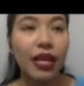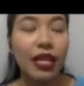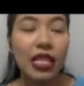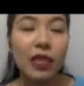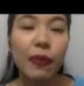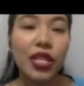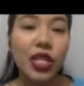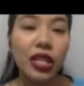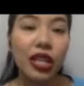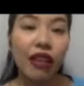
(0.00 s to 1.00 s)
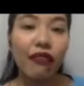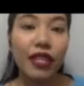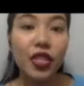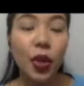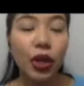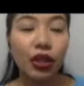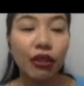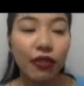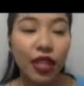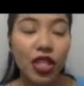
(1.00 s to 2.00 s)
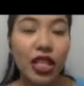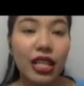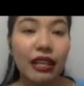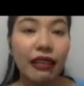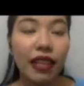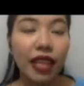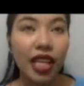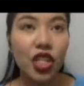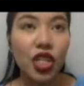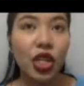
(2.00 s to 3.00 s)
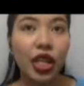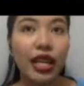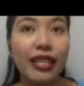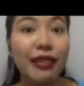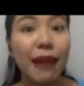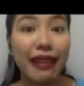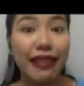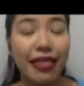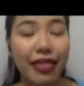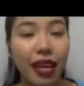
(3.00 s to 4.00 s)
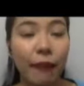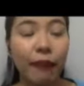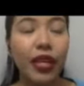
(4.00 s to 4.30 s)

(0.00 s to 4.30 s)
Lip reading: especially if it's controversial in nature, is a bad thing.